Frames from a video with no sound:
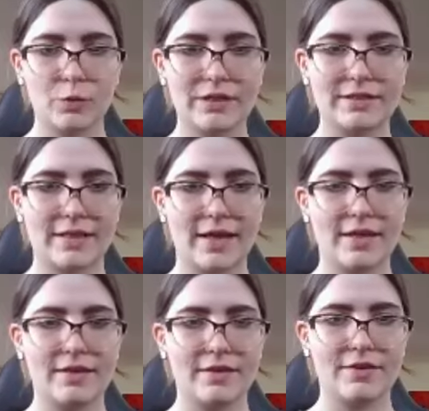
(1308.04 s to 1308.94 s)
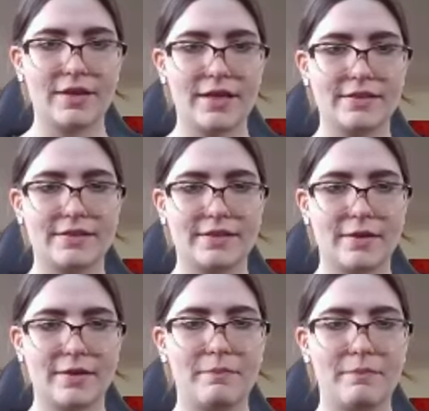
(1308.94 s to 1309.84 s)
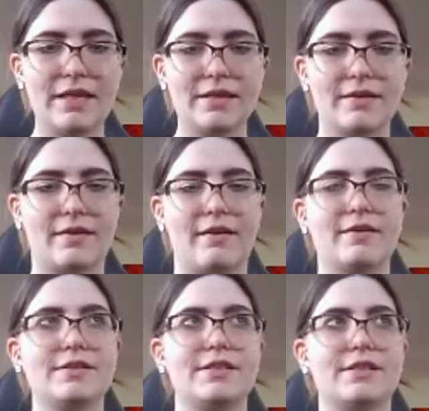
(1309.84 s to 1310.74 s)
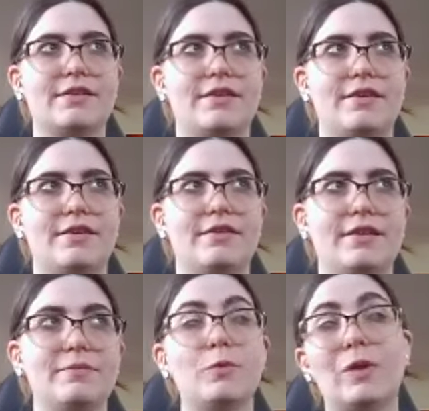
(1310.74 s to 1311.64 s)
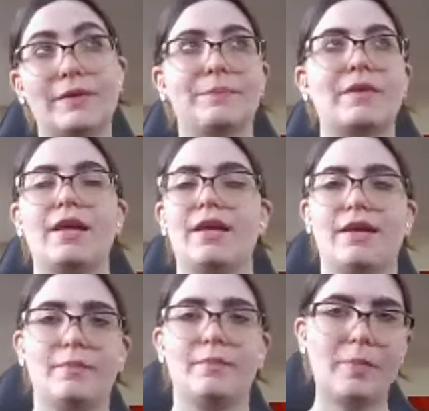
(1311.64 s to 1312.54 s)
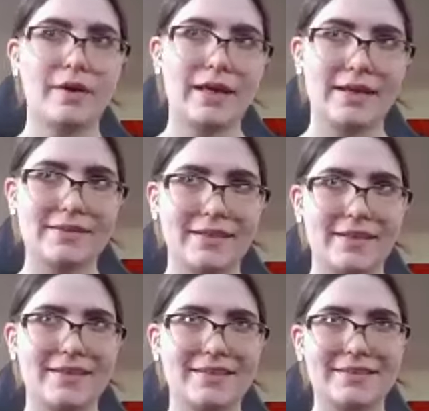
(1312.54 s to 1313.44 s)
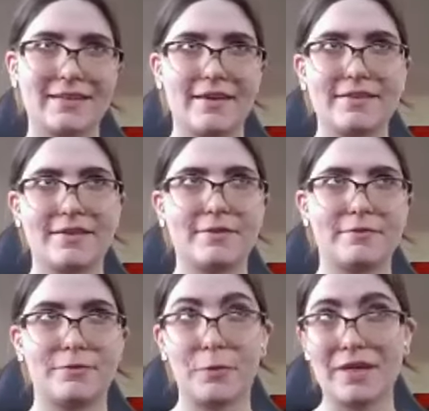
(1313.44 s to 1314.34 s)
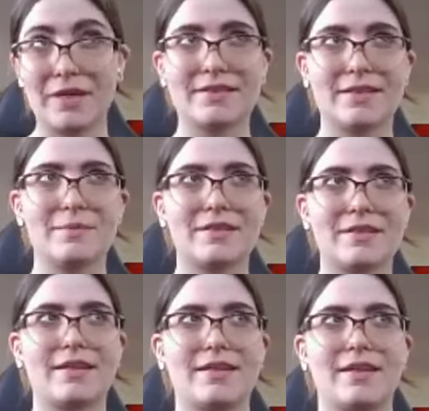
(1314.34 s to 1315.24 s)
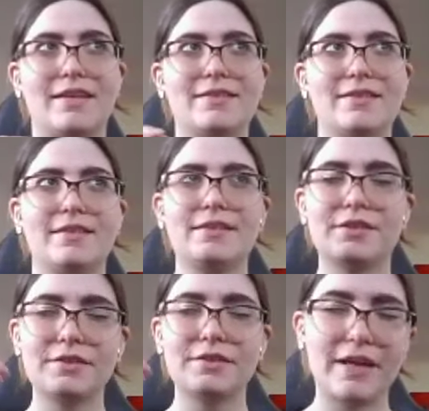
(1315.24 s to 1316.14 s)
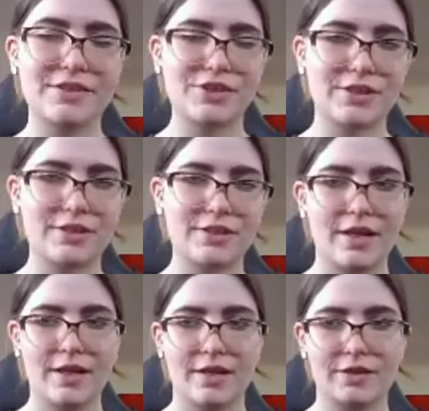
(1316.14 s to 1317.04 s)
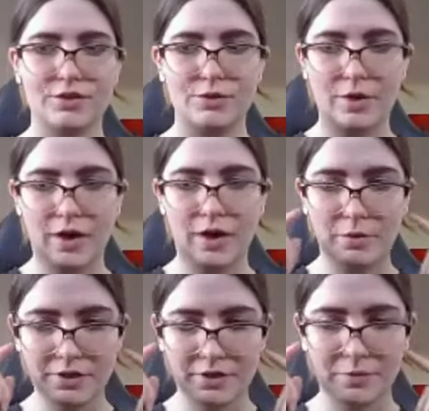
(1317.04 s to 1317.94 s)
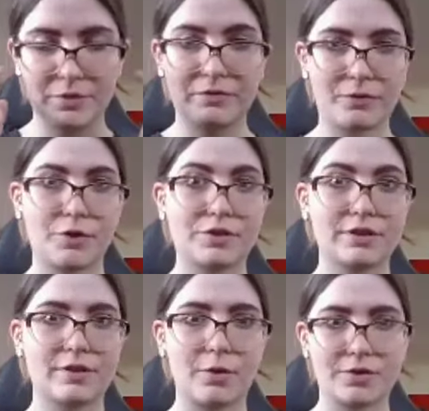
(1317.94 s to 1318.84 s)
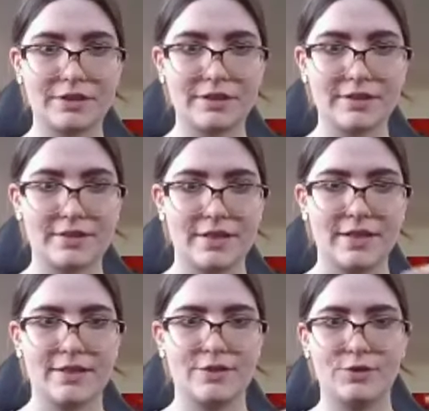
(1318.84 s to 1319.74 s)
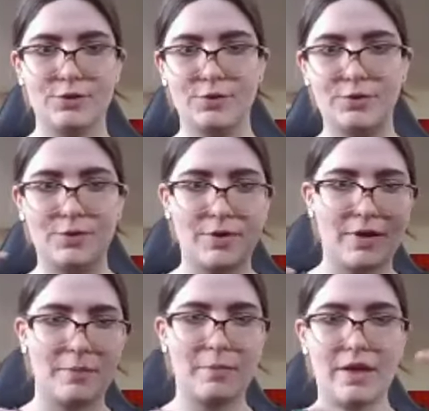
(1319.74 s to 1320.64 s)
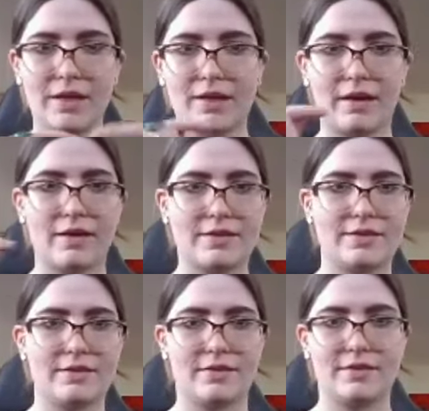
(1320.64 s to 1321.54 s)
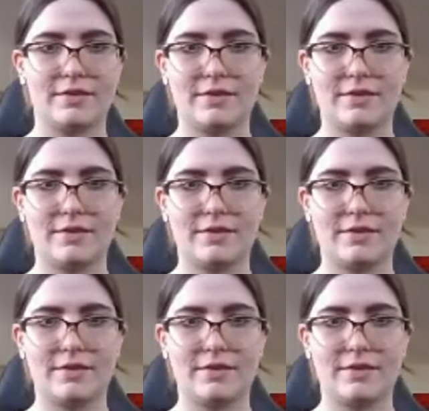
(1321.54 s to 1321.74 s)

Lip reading: Can we say that being under the, well, propaganda is kind of, for me, it seems like it's an intervention into our prefrontal cortex to make us